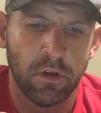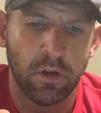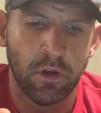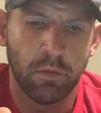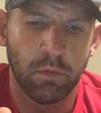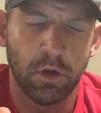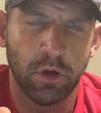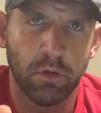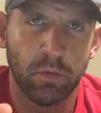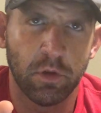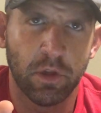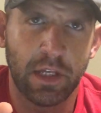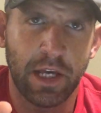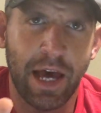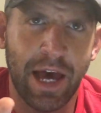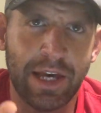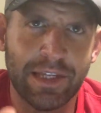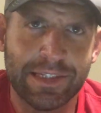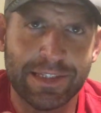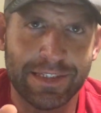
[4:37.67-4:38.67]
and really
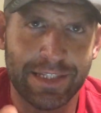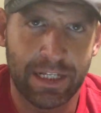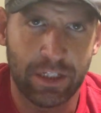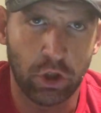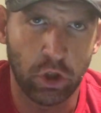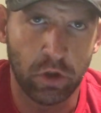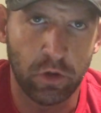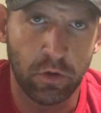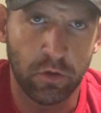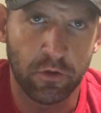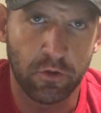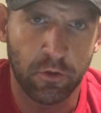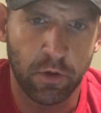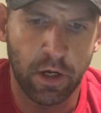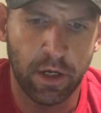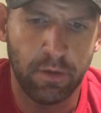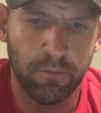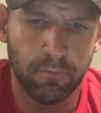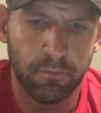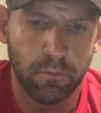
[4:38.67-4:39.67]
isolate the glutes,
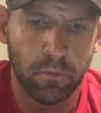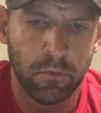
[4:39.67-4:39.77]
right?